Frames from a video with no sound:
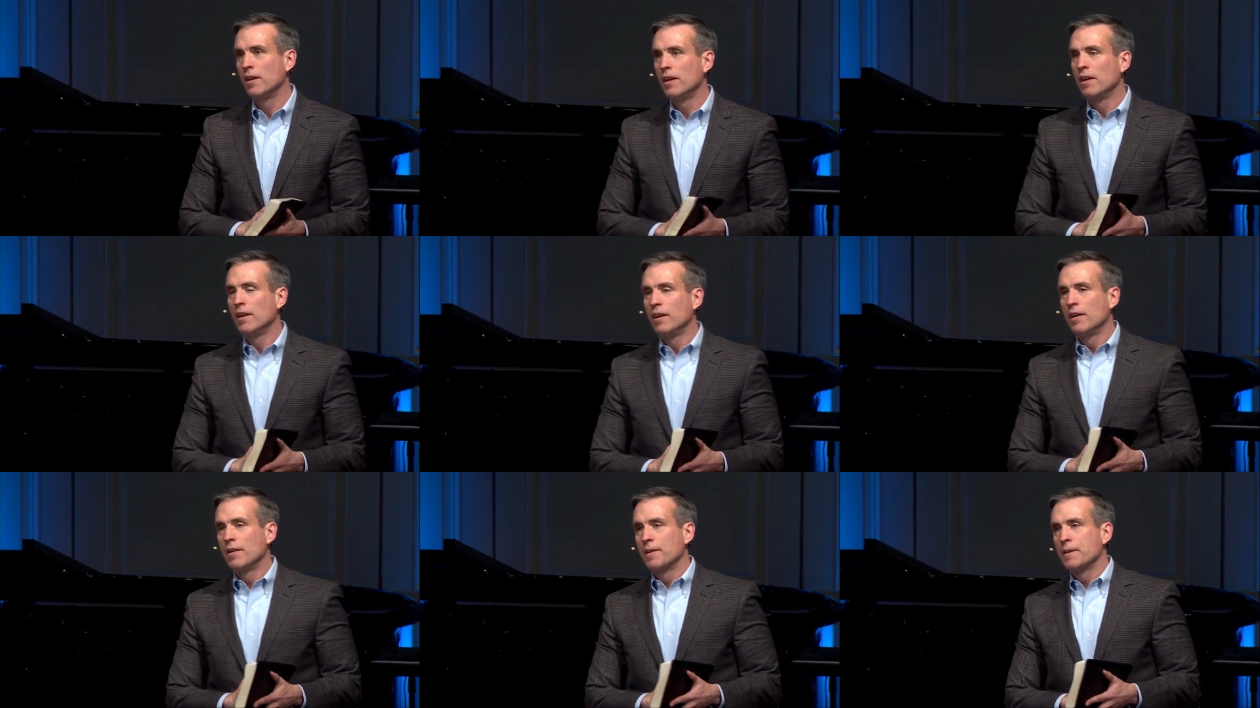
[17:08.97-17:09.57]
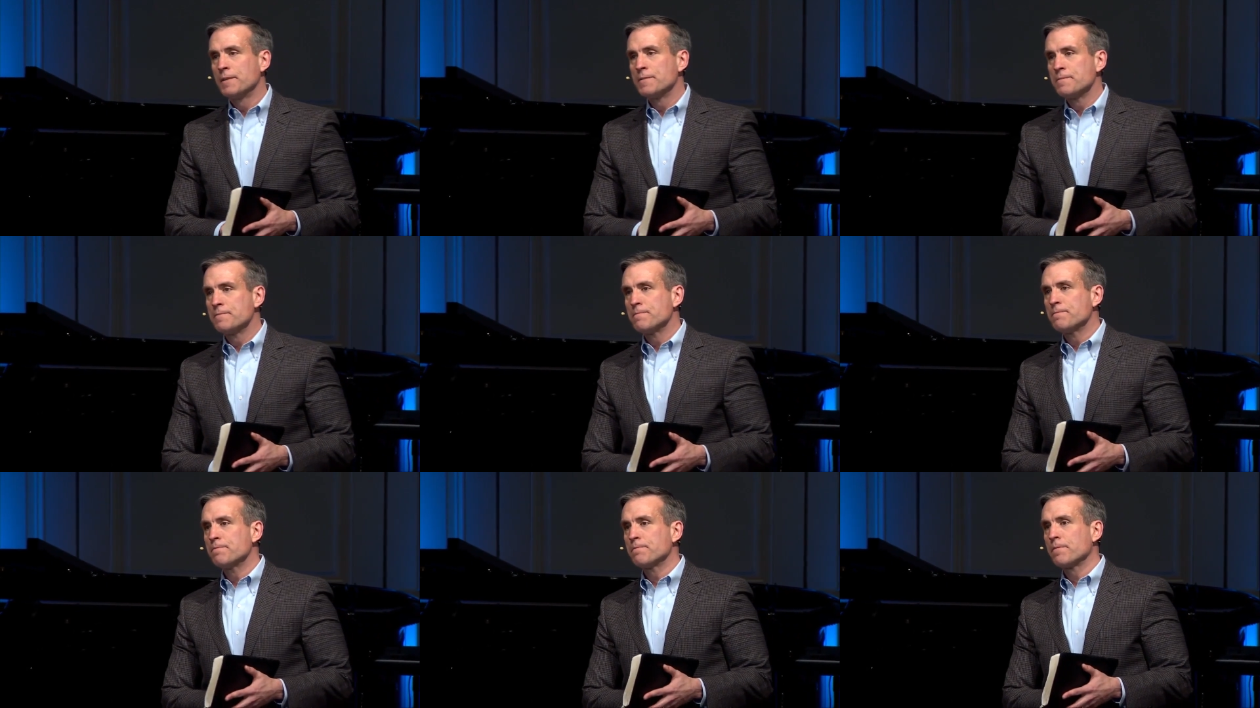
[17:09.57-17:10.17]

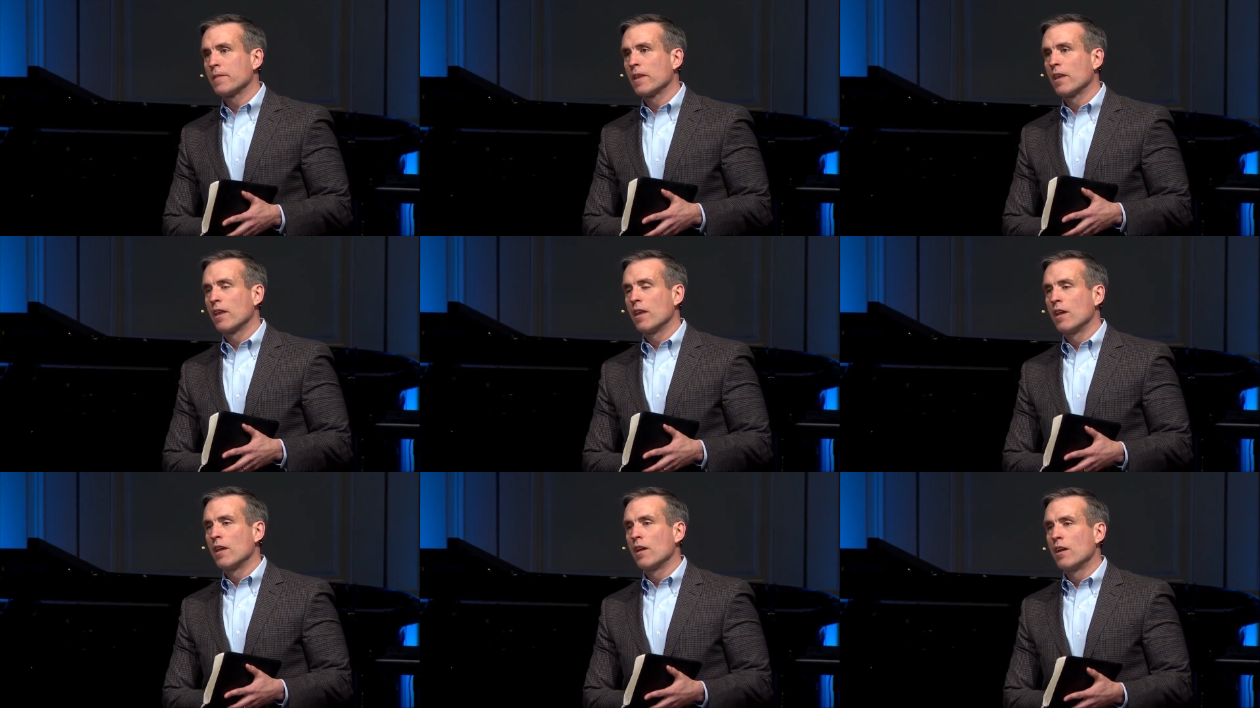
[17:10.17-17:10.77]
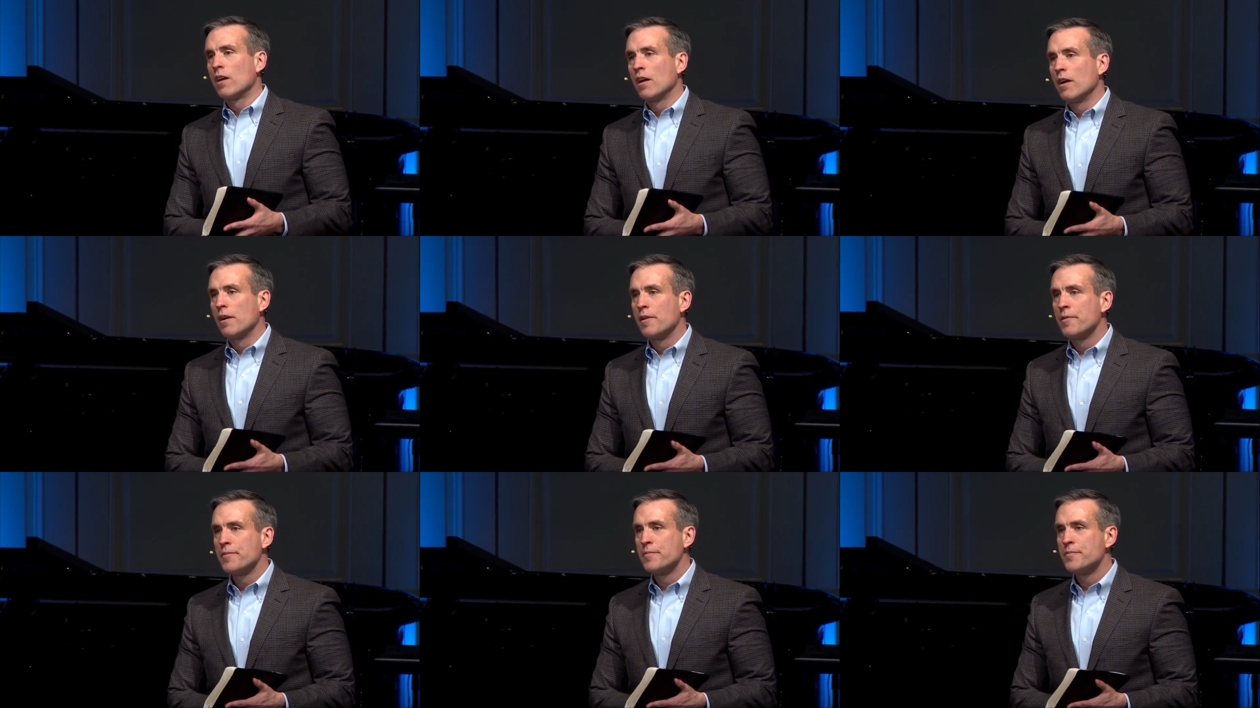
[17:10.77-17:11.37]

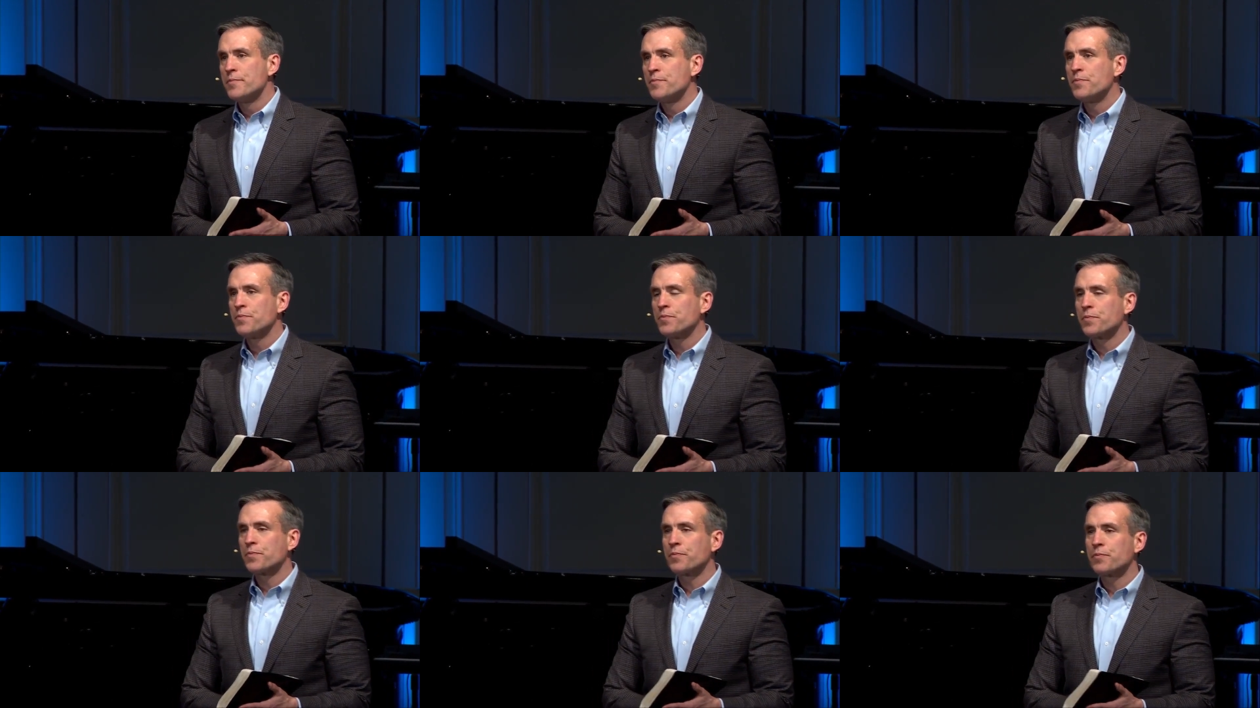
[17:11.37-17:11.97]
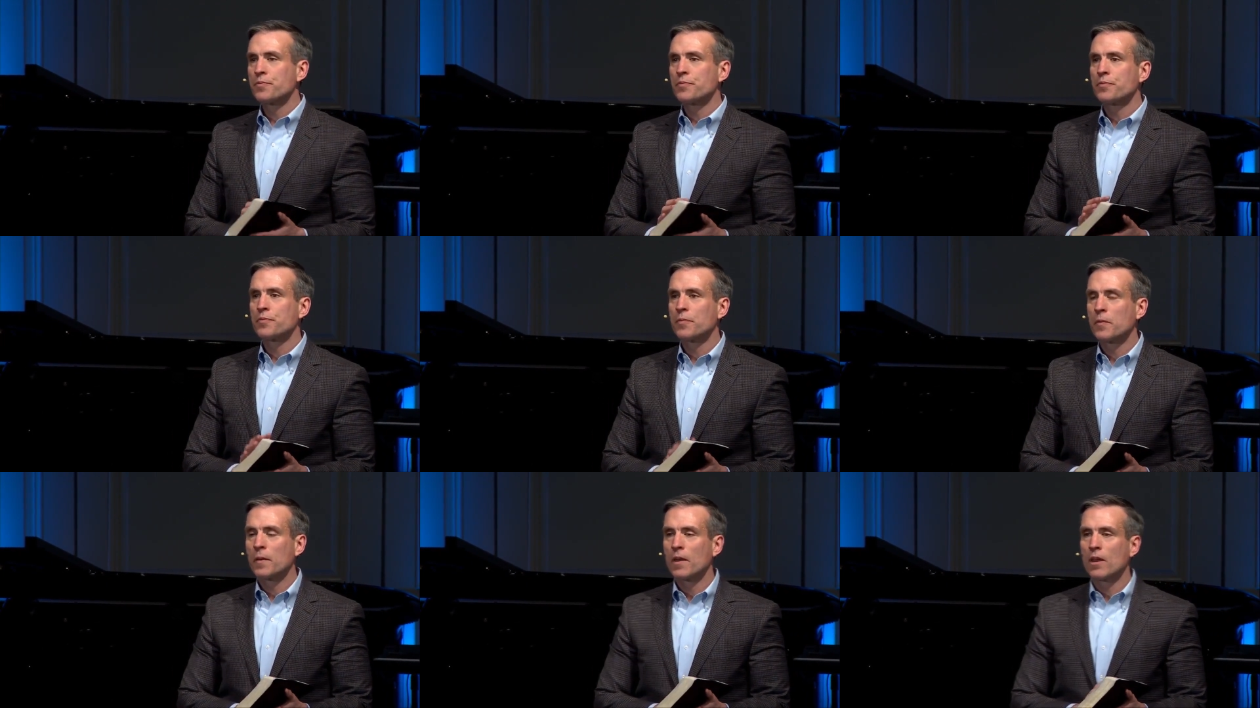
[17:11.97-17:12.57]

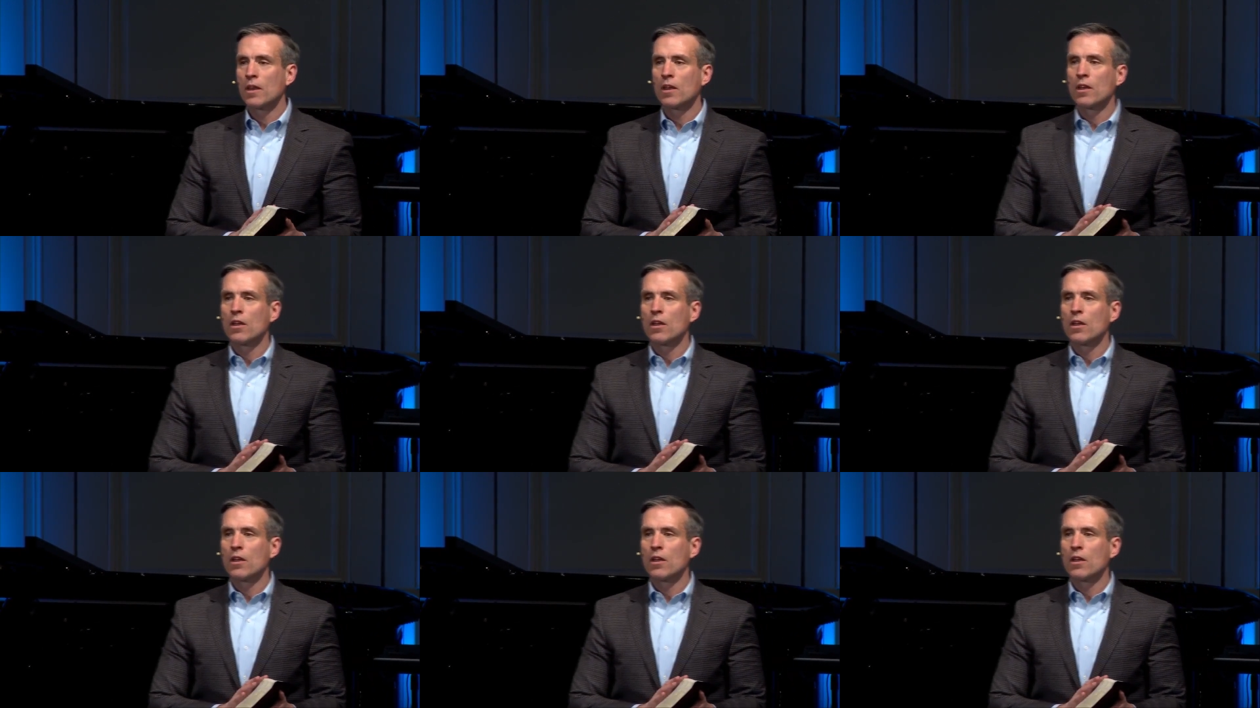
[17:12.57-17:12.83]
No one is speaking in this clip.